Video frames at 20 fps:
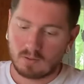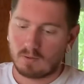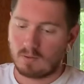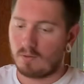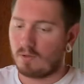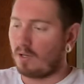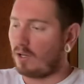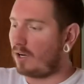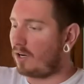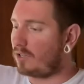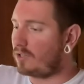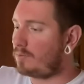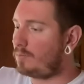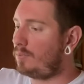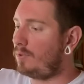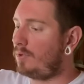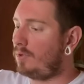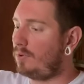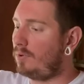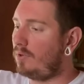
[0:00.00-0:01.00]
Get our
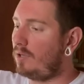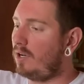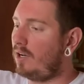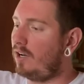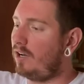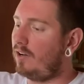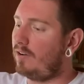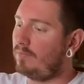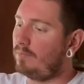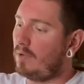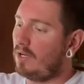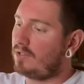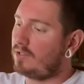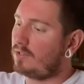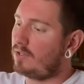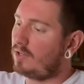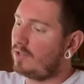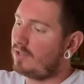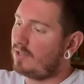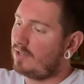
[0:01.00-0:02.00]
spoon of
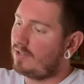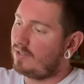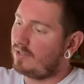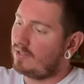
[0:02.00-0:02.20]
mustard.